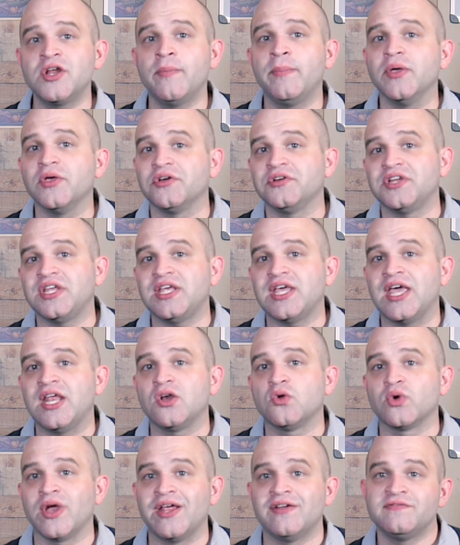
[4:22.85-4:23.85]
ability
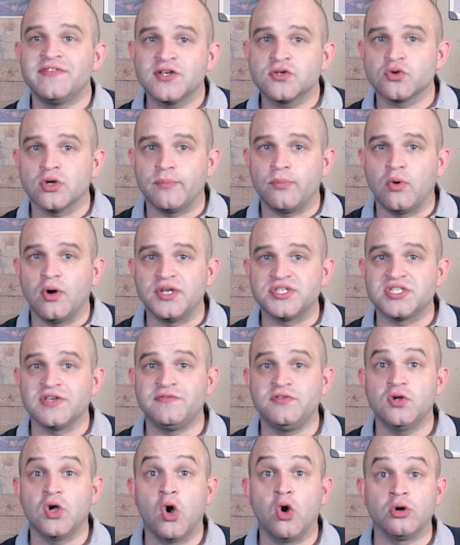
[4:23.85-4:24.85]
and grant victory points
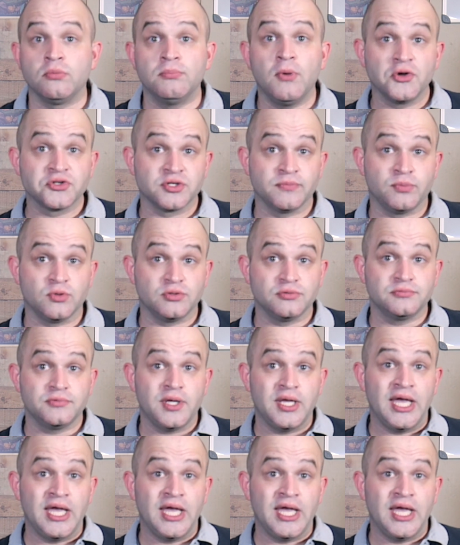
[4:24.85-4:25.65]
if you own multiple.